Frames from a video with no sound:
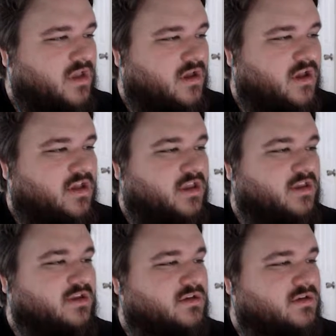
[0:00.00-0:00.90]
Hey!
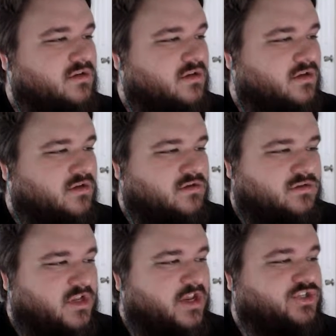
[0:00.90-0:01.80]

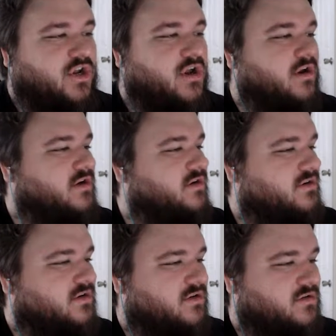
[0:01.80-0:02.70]
Teacher!
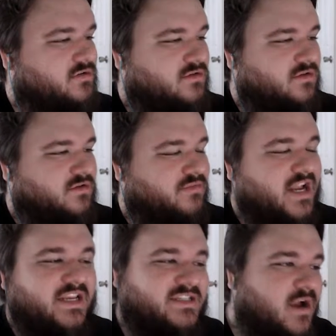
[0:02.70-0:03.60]
If
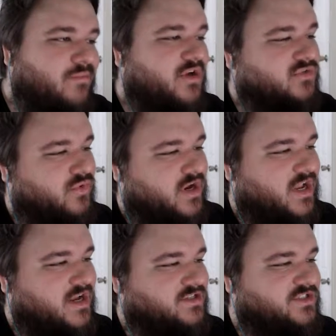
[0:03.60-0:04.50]
I need help on his
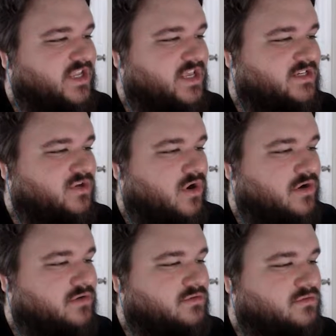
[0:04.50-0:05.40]
work, I understand. It's
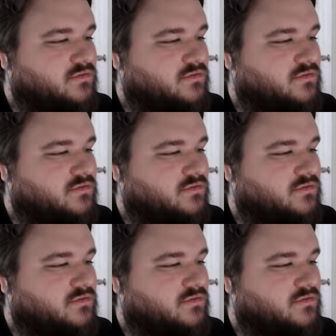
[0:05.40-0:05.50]
hard.